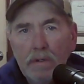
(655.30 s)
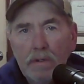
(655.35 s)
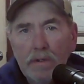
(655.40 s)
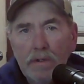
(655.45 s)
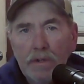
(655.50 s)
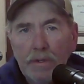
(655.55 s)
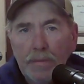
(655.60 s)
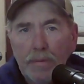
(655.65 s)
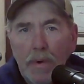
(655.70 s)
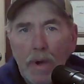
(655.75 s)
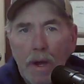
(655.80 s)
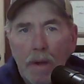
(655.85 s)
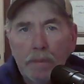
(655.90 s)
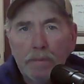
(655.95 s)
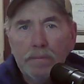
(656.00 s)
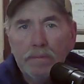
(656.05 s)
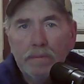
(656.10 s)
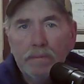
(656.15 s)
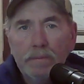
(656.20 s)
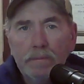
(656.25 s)
the
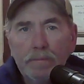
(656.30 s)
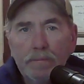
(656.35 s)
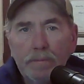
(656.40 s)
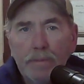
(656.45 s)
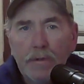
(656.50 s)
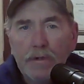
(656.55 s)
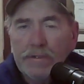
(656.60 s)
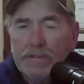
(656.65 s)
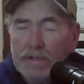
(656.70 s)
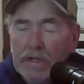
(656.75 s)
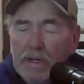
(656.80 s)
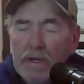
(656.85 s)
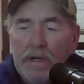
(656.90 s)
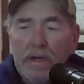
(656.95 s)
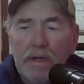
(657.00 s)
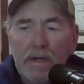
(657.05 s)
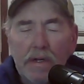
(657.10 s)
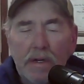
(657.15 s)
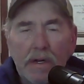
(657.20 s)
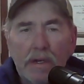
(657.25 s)
problem
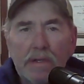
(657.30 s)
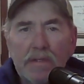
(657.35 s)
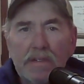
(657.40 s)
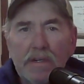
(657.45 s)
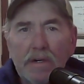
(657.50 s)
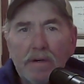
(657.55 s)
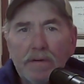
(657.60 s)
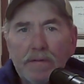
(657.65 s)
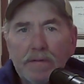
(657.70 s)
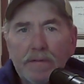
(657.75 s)
presented itself.